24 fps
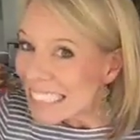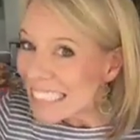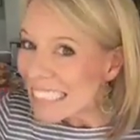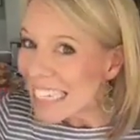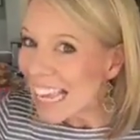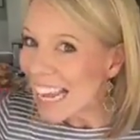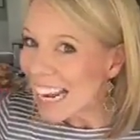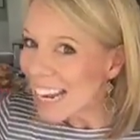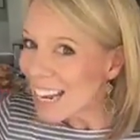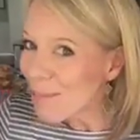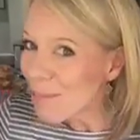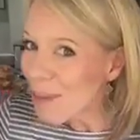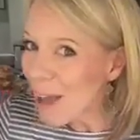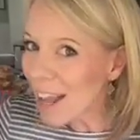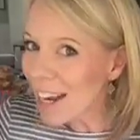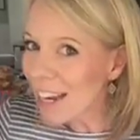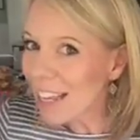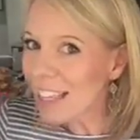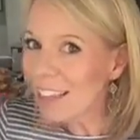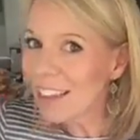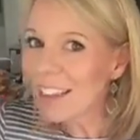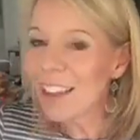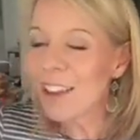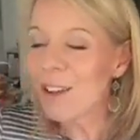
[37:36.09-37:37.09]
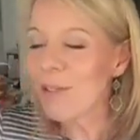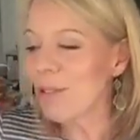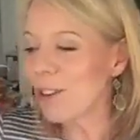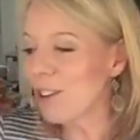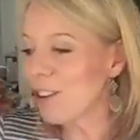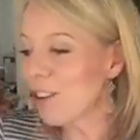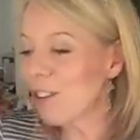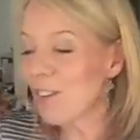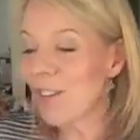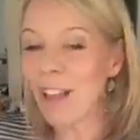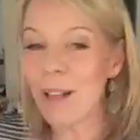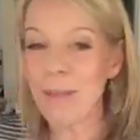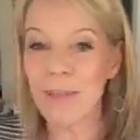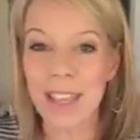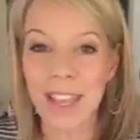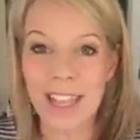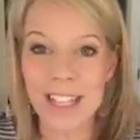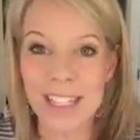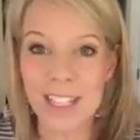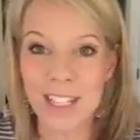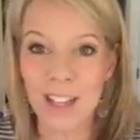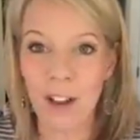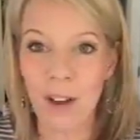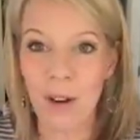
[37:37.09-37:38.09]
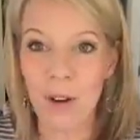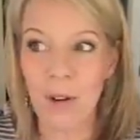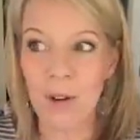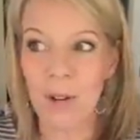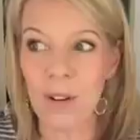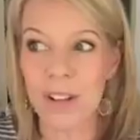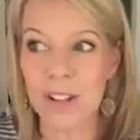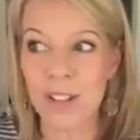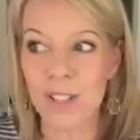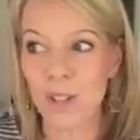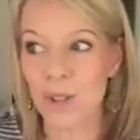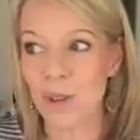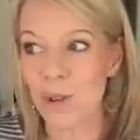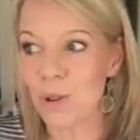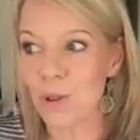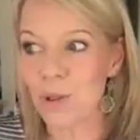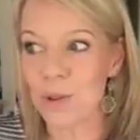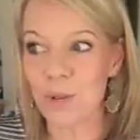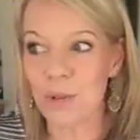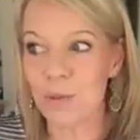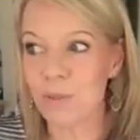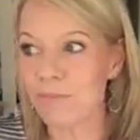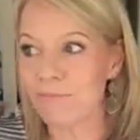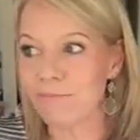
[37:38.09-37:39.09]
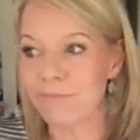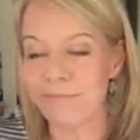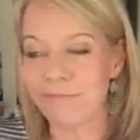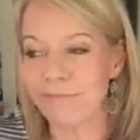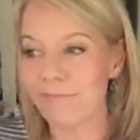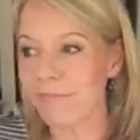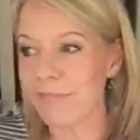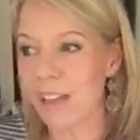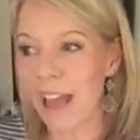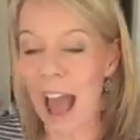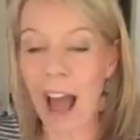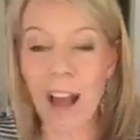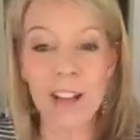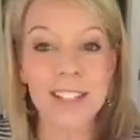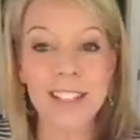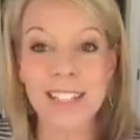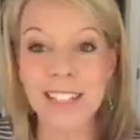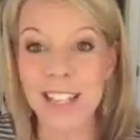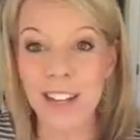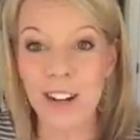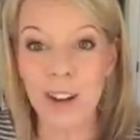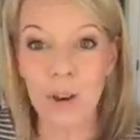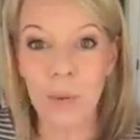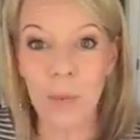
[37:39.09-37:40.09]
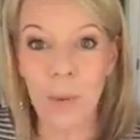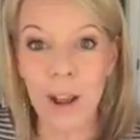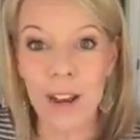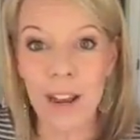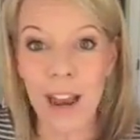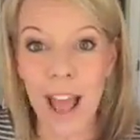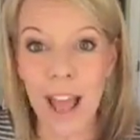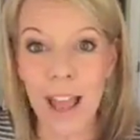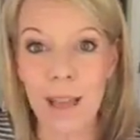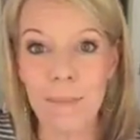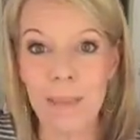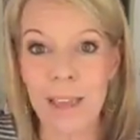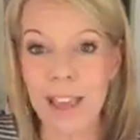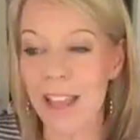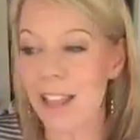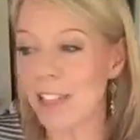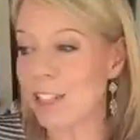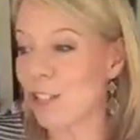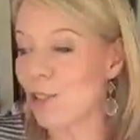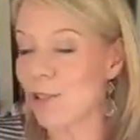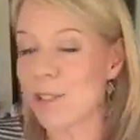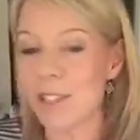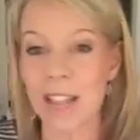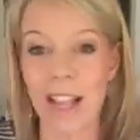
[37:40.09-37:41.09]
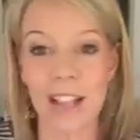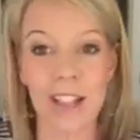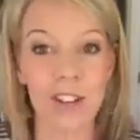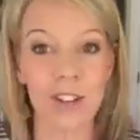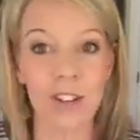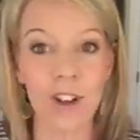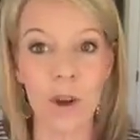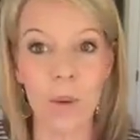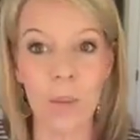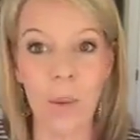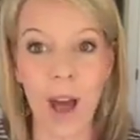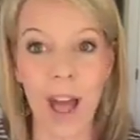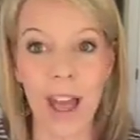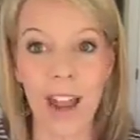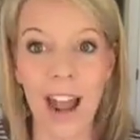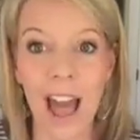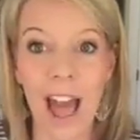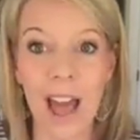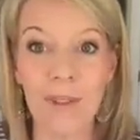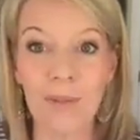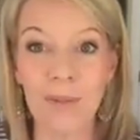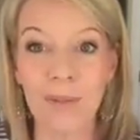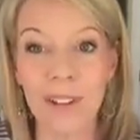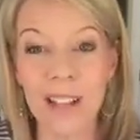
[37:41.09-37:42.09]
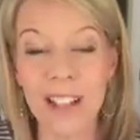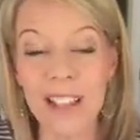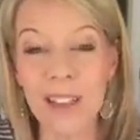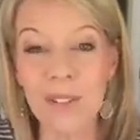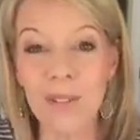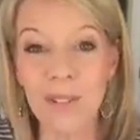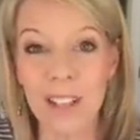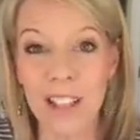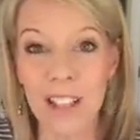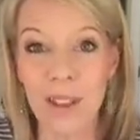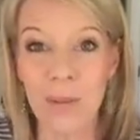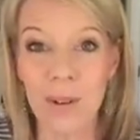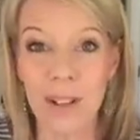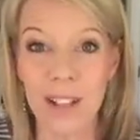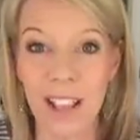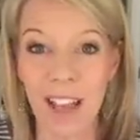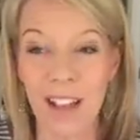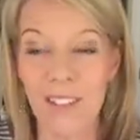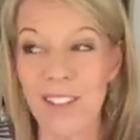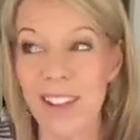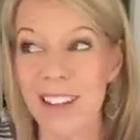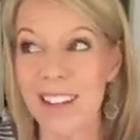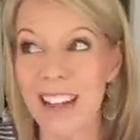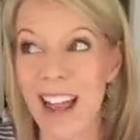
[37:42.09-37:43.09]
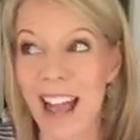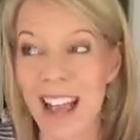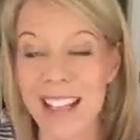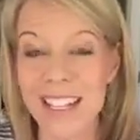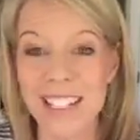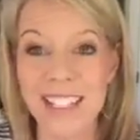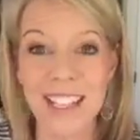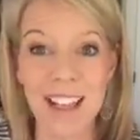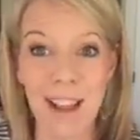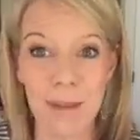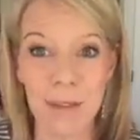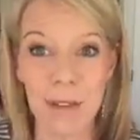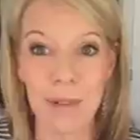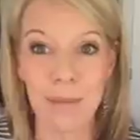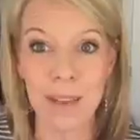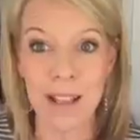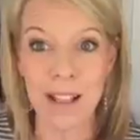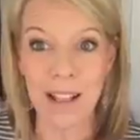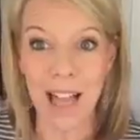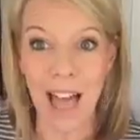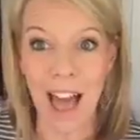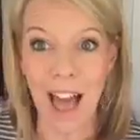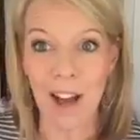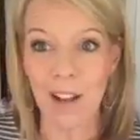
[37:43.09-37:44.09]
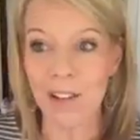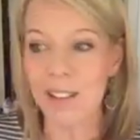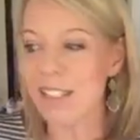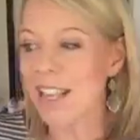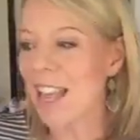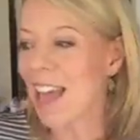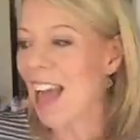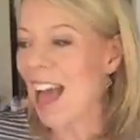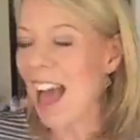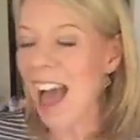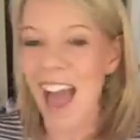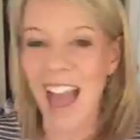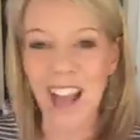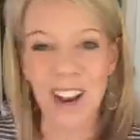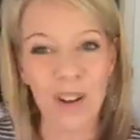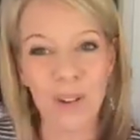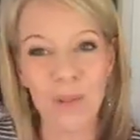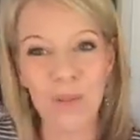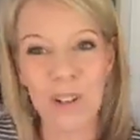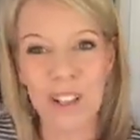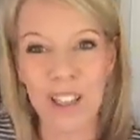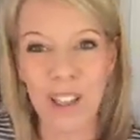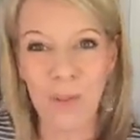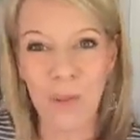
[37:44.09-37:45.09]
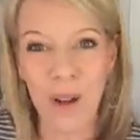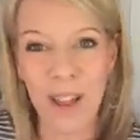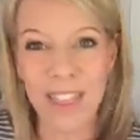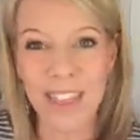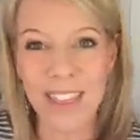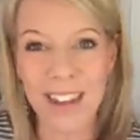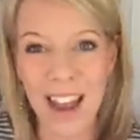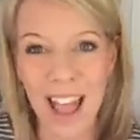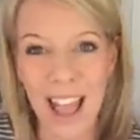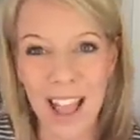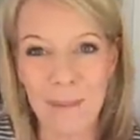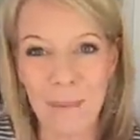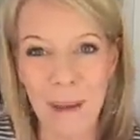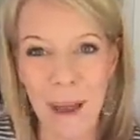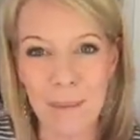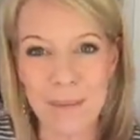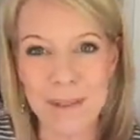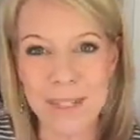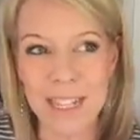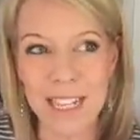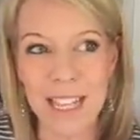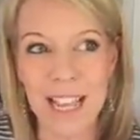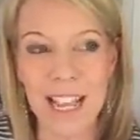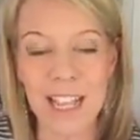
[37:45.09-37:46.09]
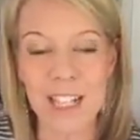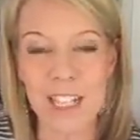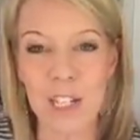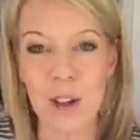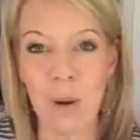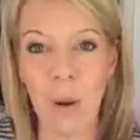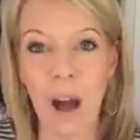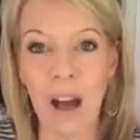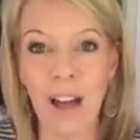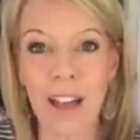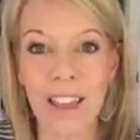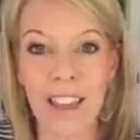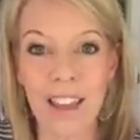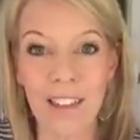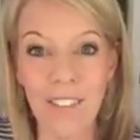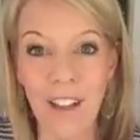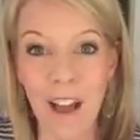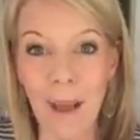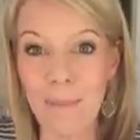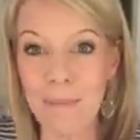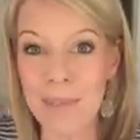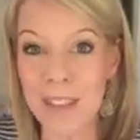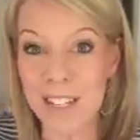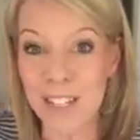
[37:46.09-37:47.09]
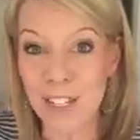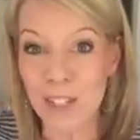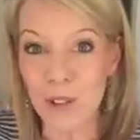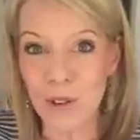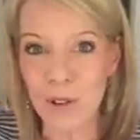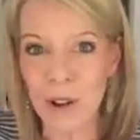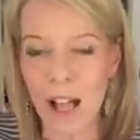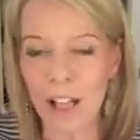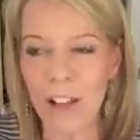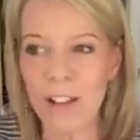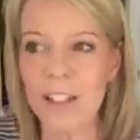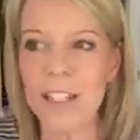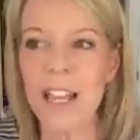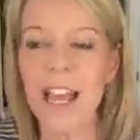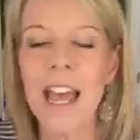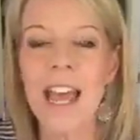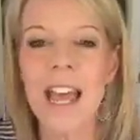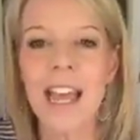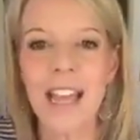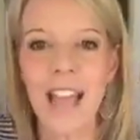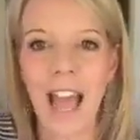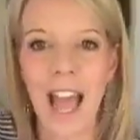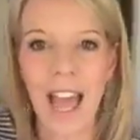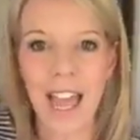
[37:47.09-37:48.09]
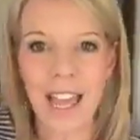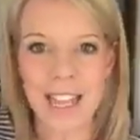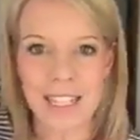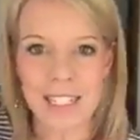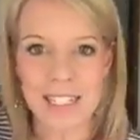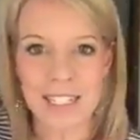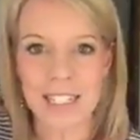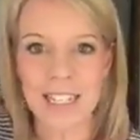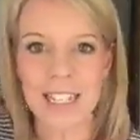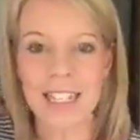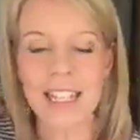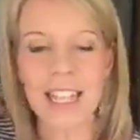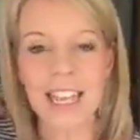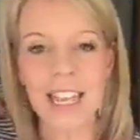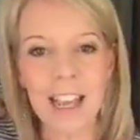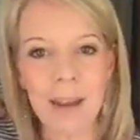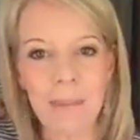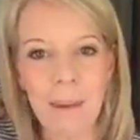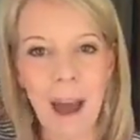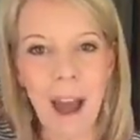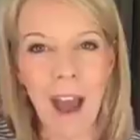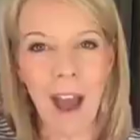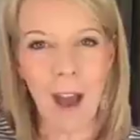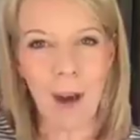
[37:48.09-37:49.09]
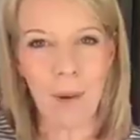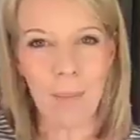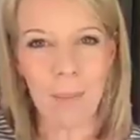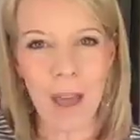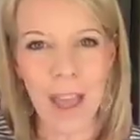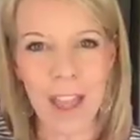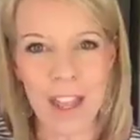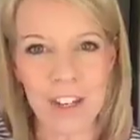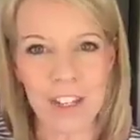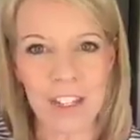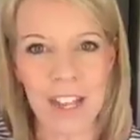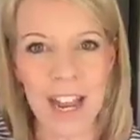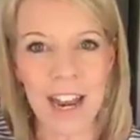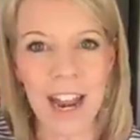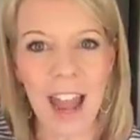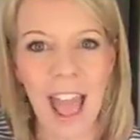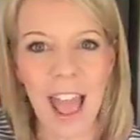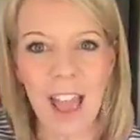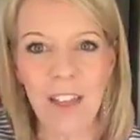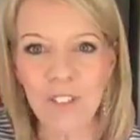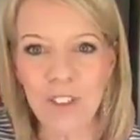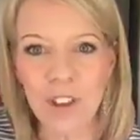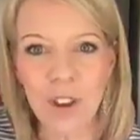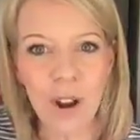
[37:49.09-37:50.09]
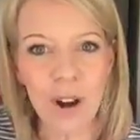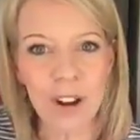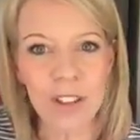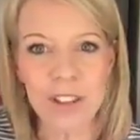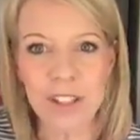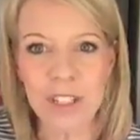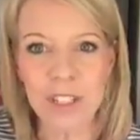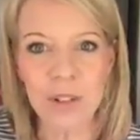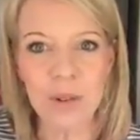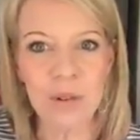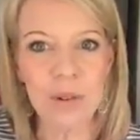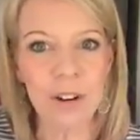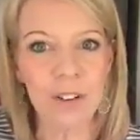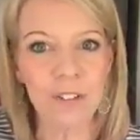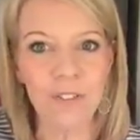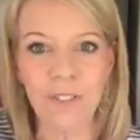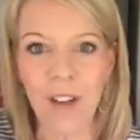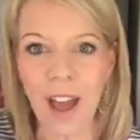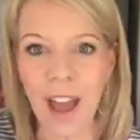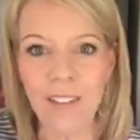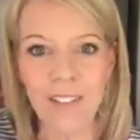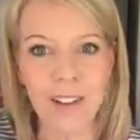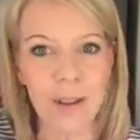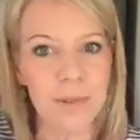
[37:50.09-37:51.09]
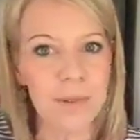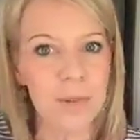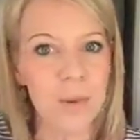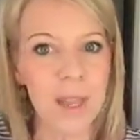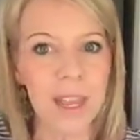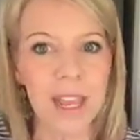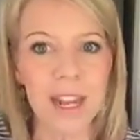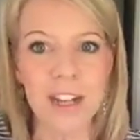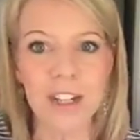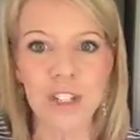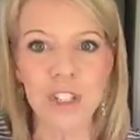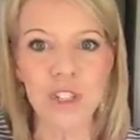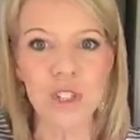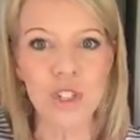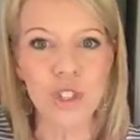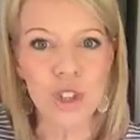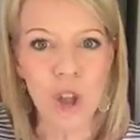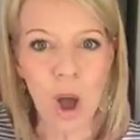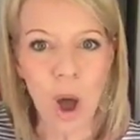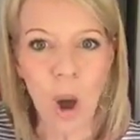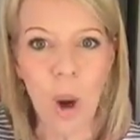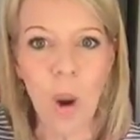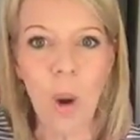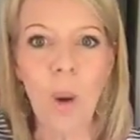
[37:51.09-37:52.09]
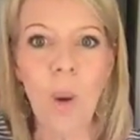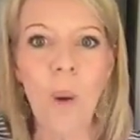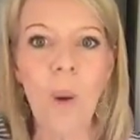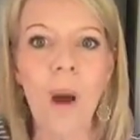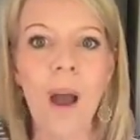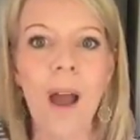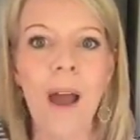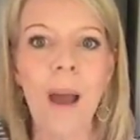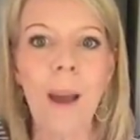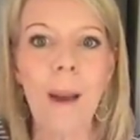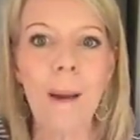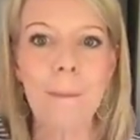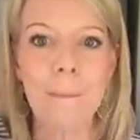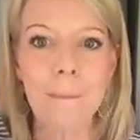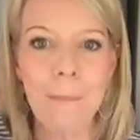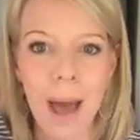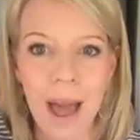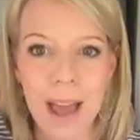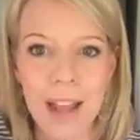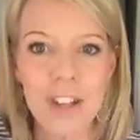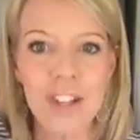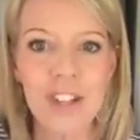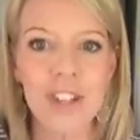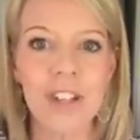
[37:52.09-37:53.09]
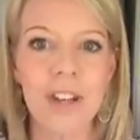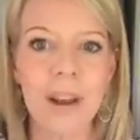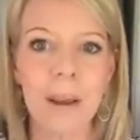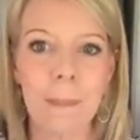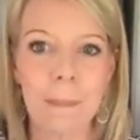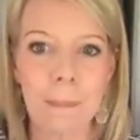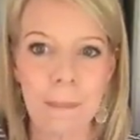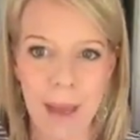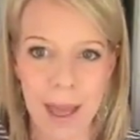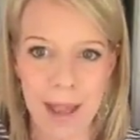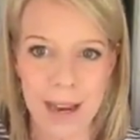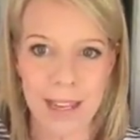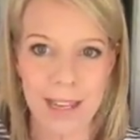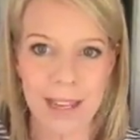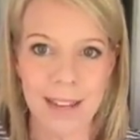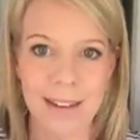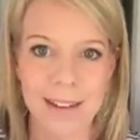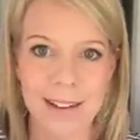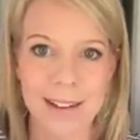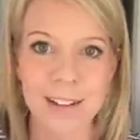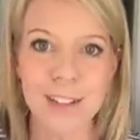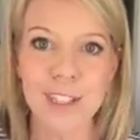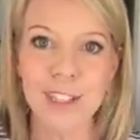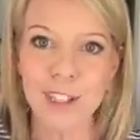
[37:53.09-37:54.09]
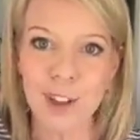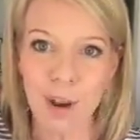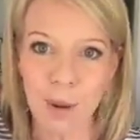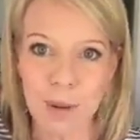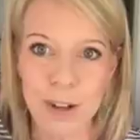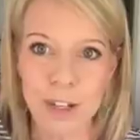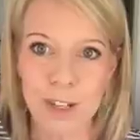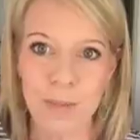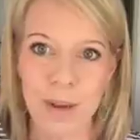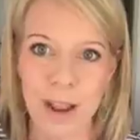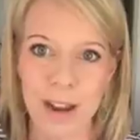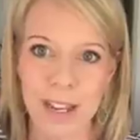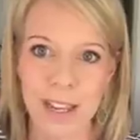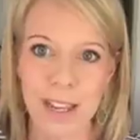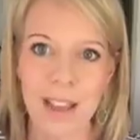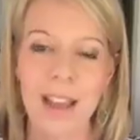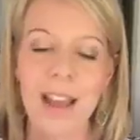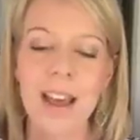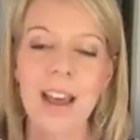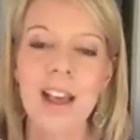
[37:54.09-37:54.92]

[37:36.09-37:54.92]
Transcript: anybody, when your family gets to go to out to dinner one night because you said, you know what, I really, really would love a nice, yummy meal out. I don't really want the Diet Pepsi, and so I'll give up this $2. Guys, think about how much. And if you go to the store five times a week, it is so much money. It's so much money